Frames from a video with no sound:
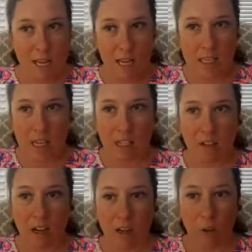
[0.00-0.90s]
His
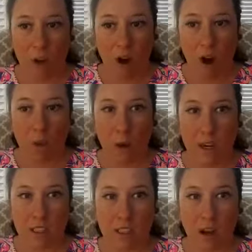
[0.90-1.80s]
elevator went all the way
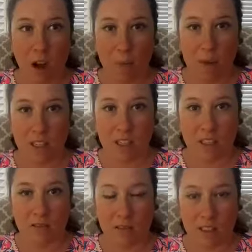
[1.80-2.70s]
to the top and
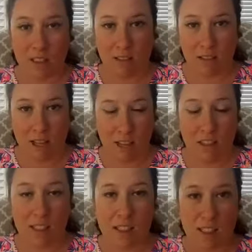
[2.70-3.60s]
then, and
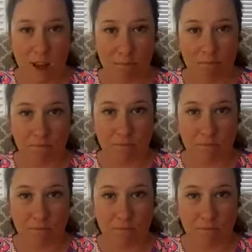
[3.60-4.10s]
then some.